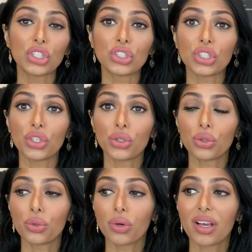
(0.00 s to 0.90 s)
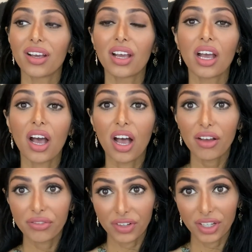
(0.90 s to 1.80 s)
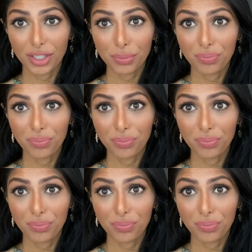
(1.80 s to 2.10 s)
to cover